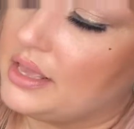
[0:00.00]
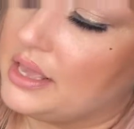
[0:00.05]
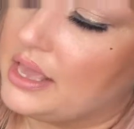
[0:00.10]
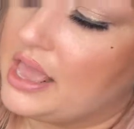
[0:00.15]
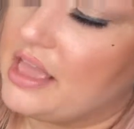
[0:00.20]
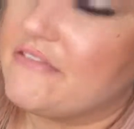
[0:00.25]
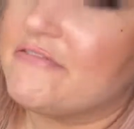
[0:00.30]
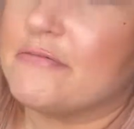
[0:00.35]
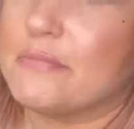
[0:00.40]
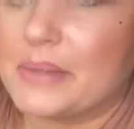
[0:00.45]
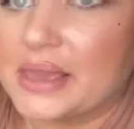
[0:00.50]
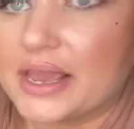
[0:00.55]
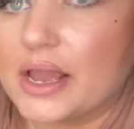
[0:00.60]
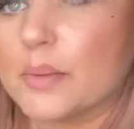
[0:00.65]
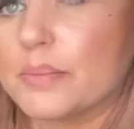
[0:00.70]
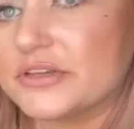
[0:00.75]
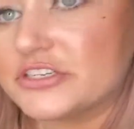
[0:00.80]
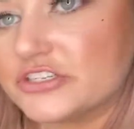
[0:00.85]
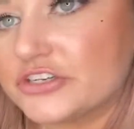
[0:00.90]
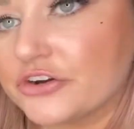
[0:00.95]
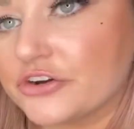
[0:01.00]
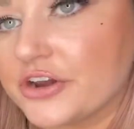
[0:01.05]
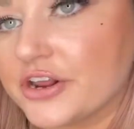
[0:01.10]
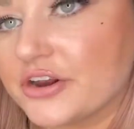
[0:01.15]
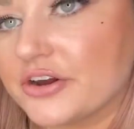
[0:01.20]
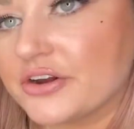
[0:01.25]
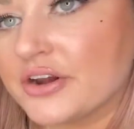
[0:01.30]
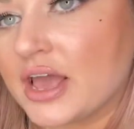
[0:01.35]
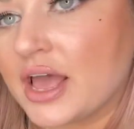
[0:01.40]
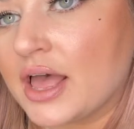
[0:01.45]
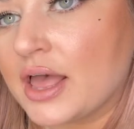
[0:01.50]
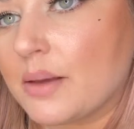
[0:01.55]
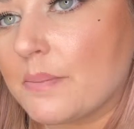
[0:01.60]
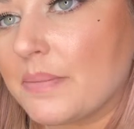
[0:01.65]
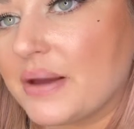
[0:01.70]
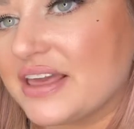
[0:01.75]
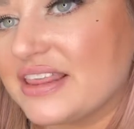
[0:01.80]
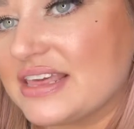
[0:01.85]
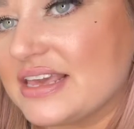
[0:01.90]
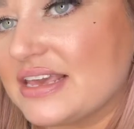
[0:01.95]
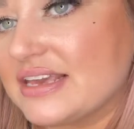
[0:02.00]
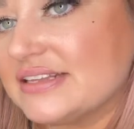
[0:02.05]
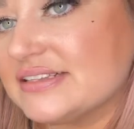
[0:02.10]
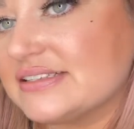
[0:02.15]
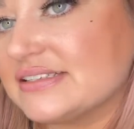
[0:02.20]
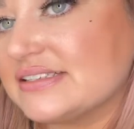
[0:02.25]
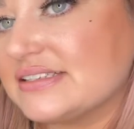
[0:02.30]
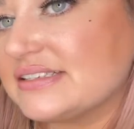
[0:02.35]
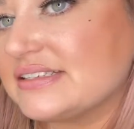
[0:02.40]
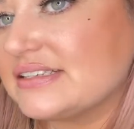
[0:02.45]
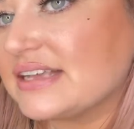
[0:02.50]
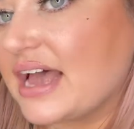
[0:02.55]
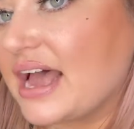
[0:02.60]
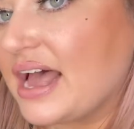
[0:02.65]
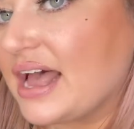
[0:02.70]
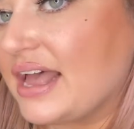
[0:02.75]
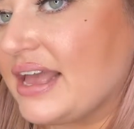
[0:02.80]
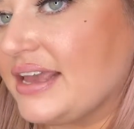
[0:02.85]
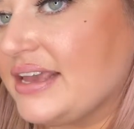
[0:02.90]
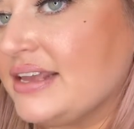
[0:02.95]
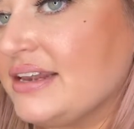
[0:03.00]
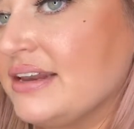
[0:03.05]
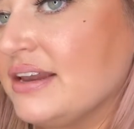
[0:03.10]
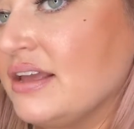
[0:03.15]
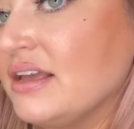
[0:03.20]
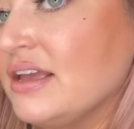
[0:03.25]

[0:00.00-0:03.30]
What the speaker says: if makeup is dirty or not by the inside.